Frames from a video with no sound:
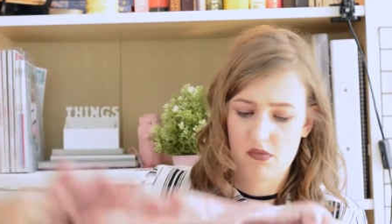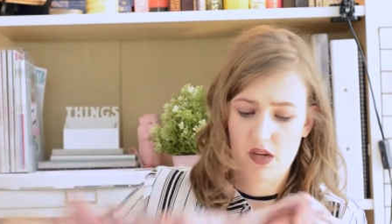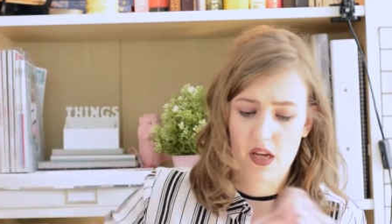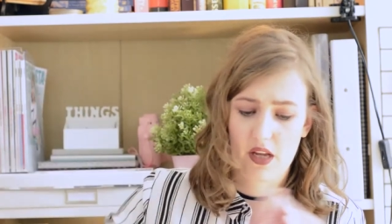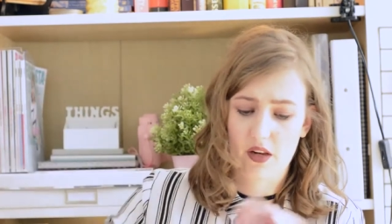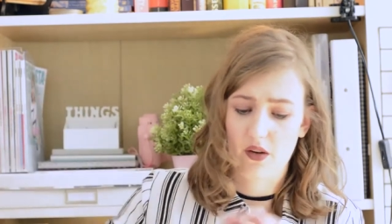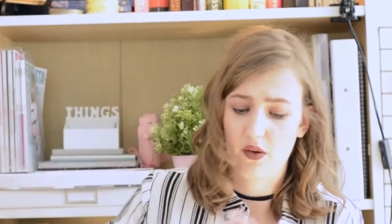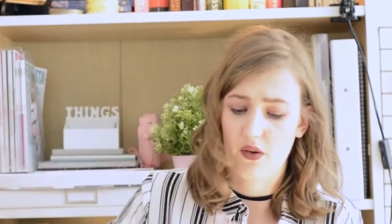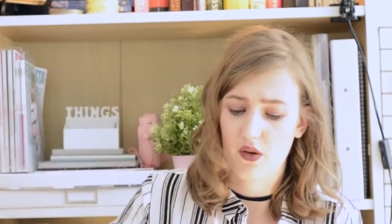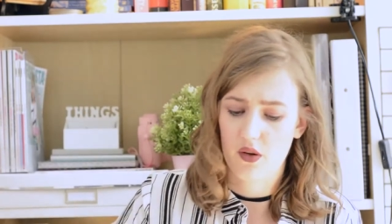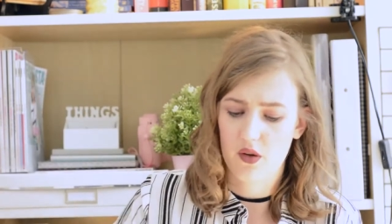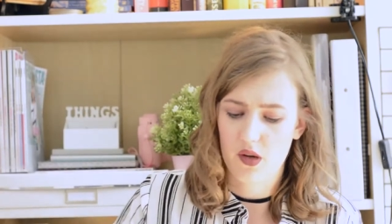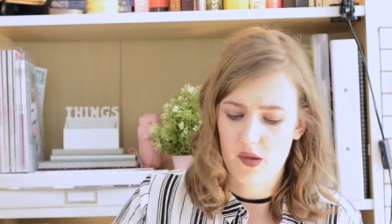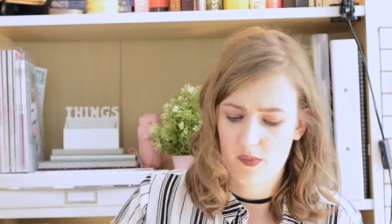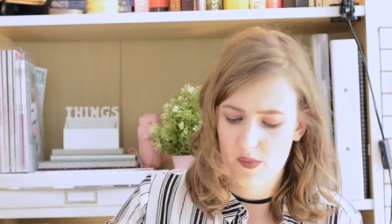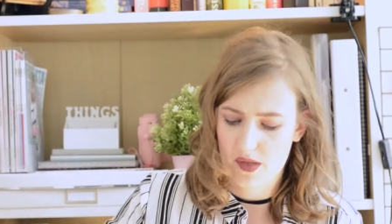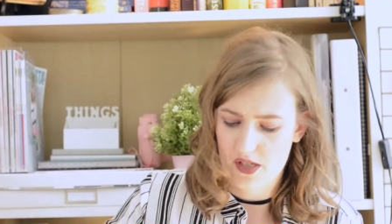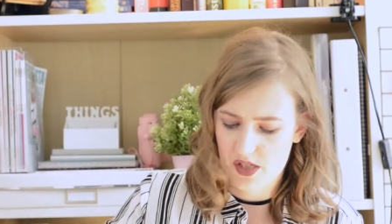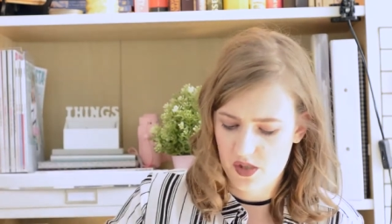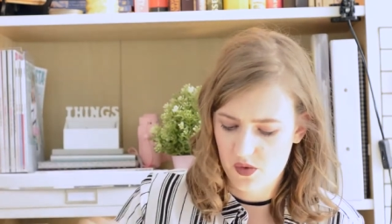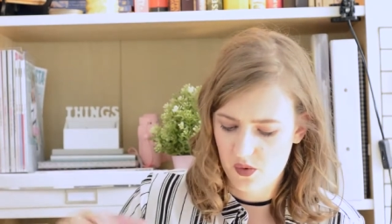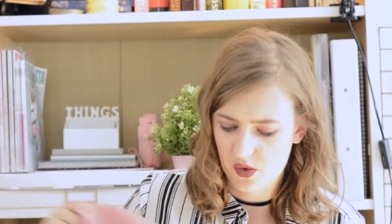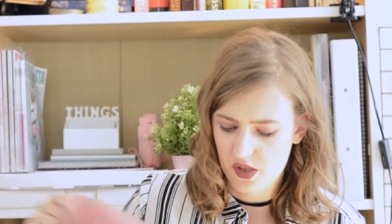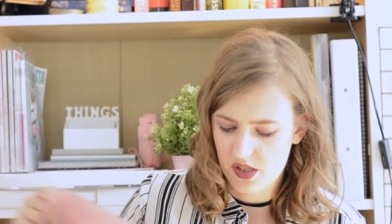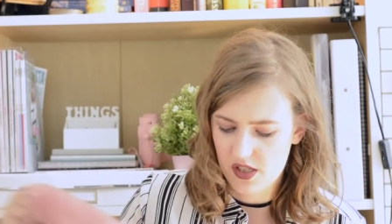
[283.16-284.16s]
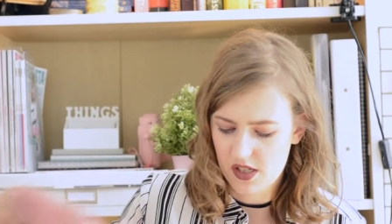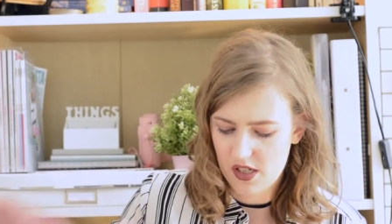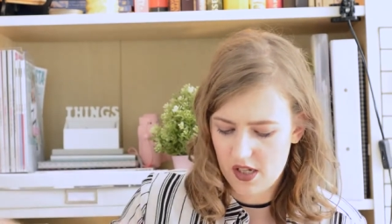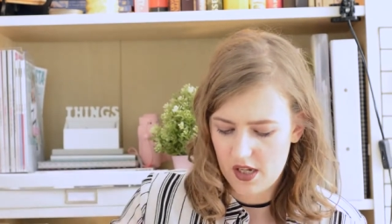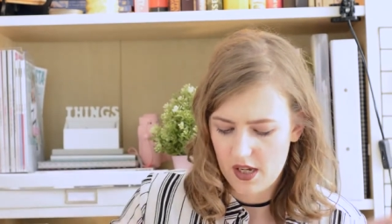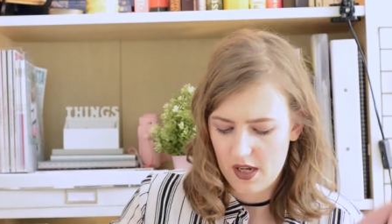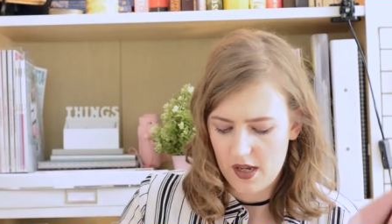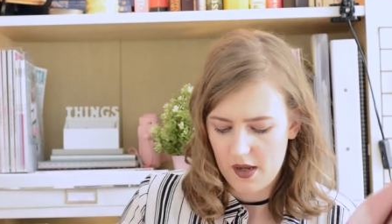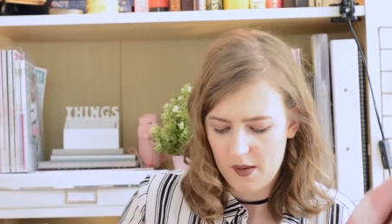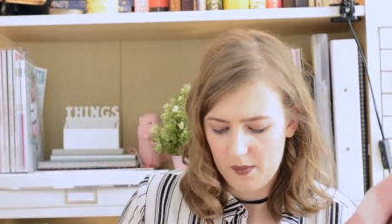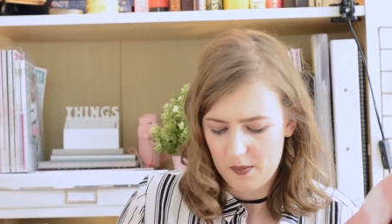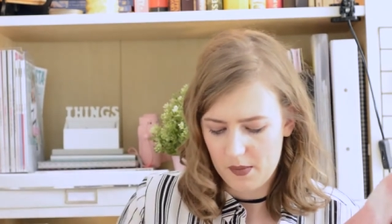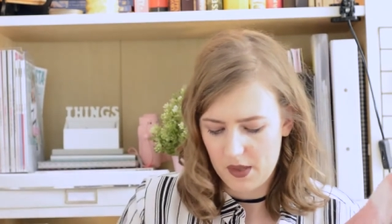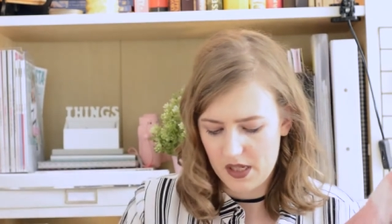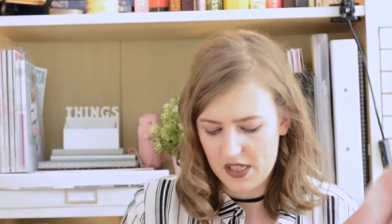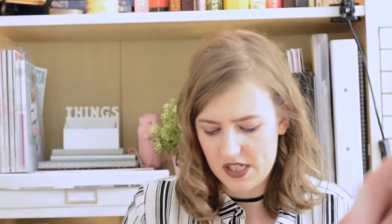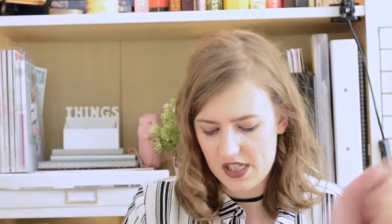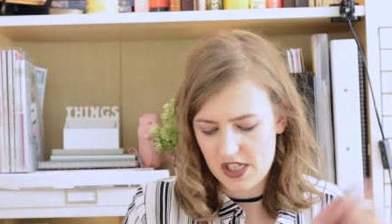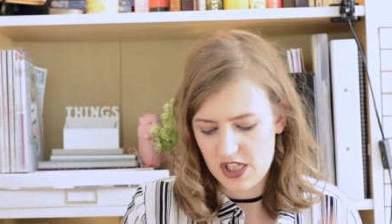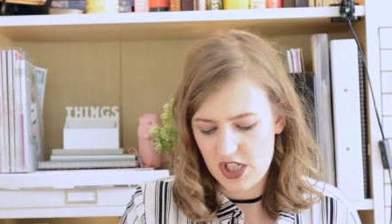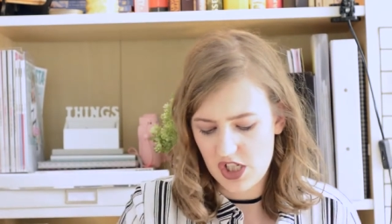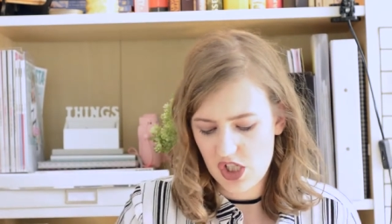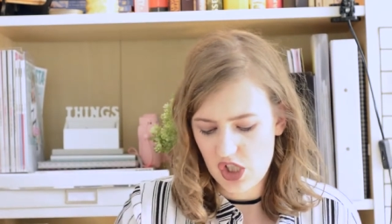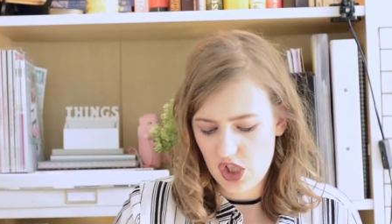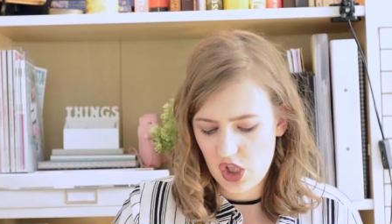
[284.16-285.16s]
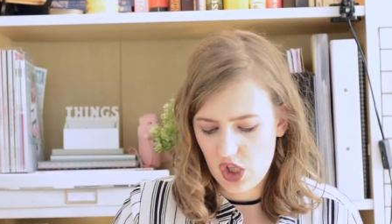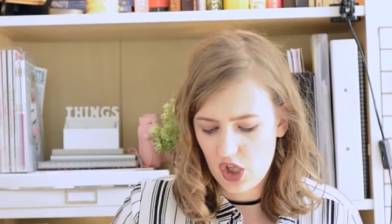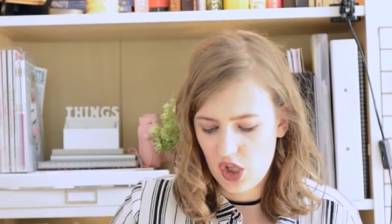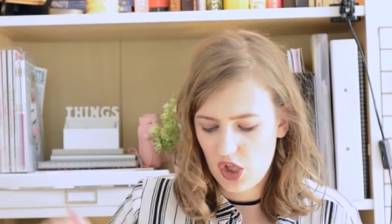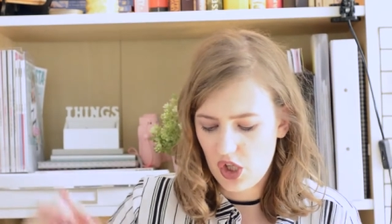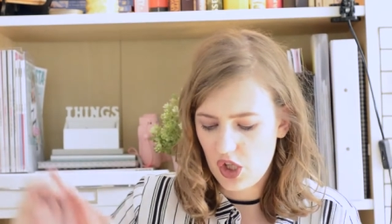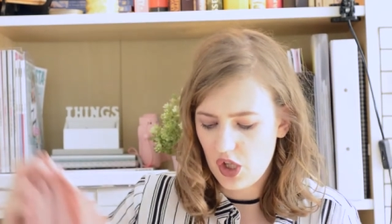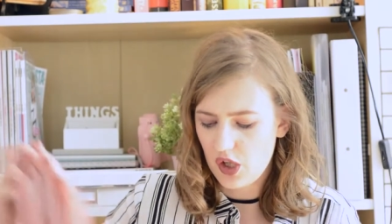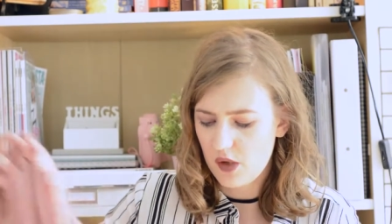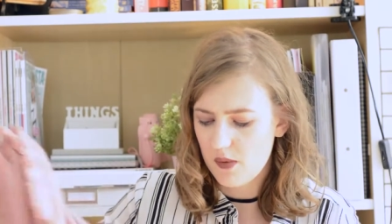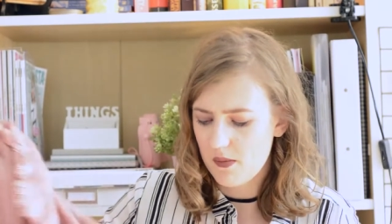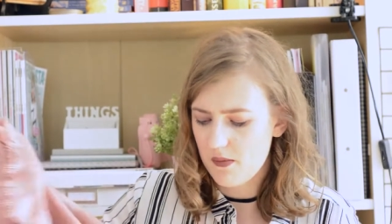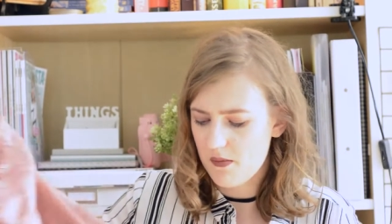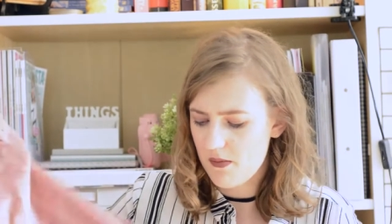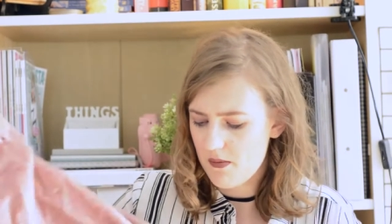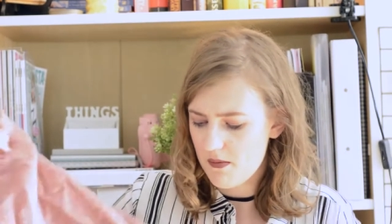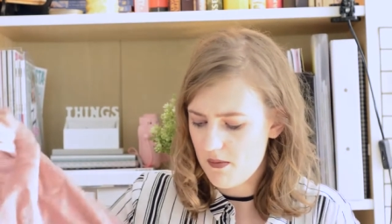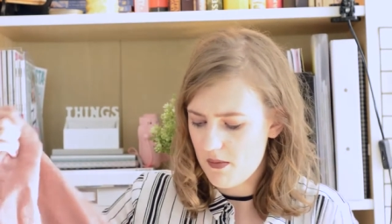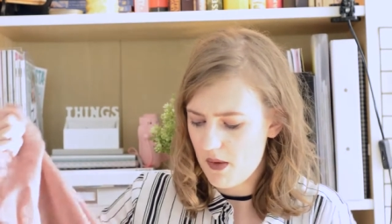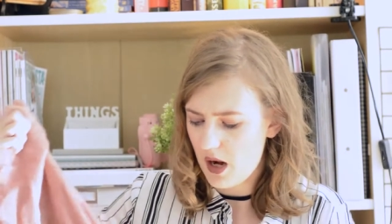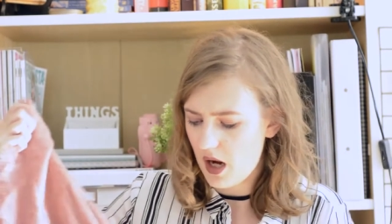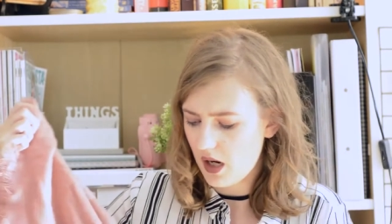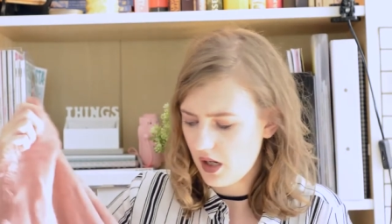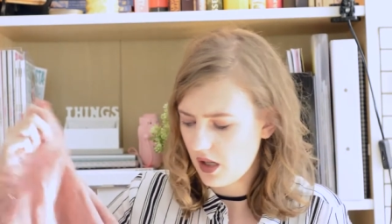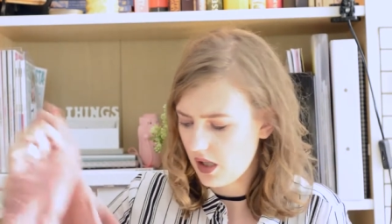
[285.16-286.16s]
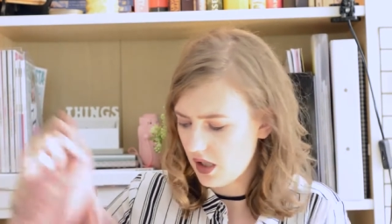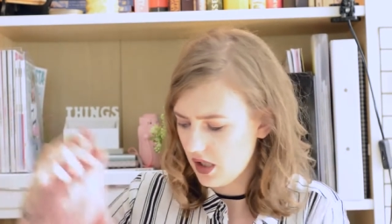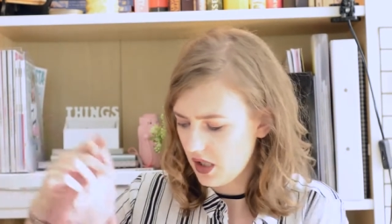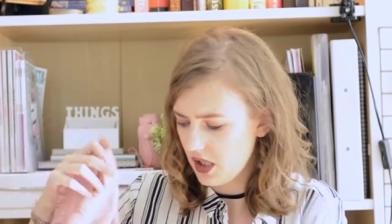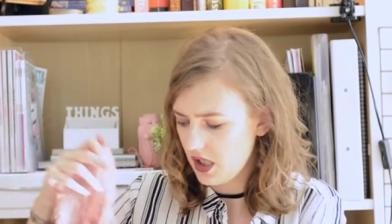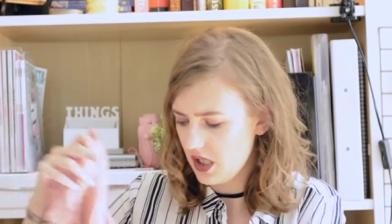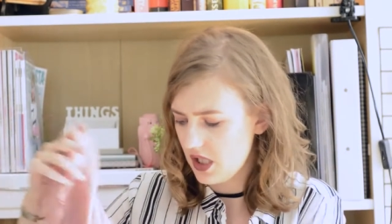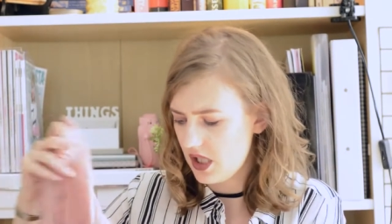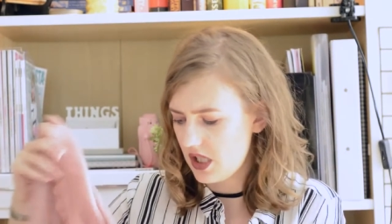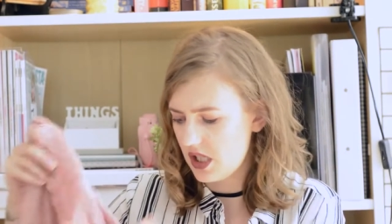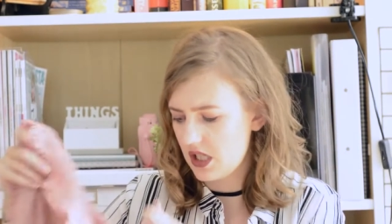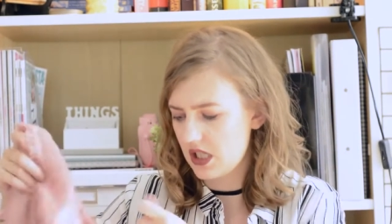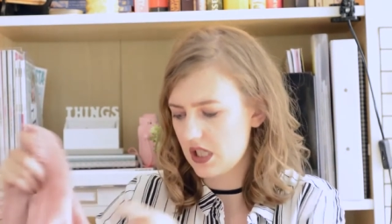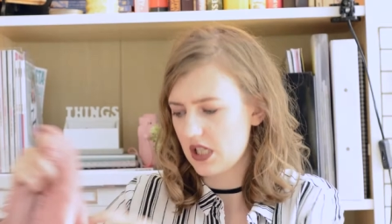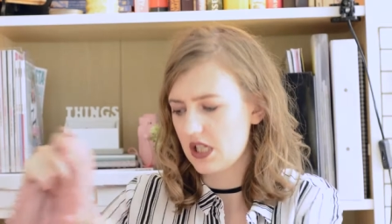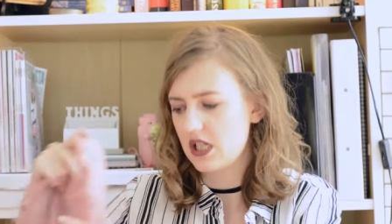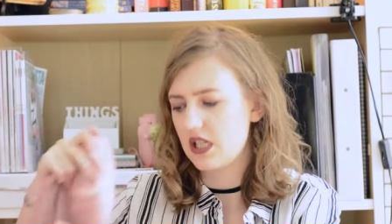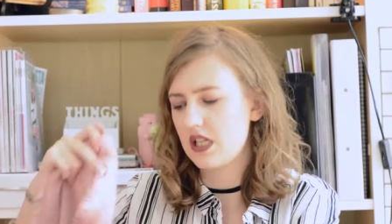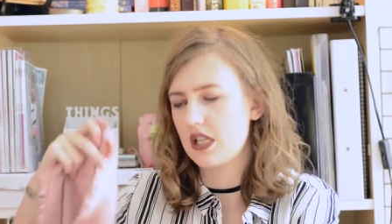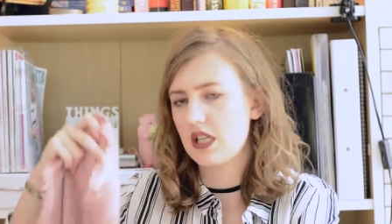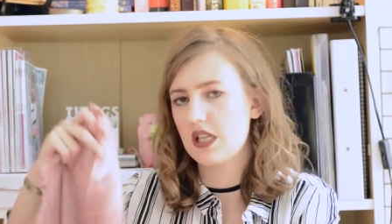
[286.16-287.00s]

I don't know how much it was, but this humongous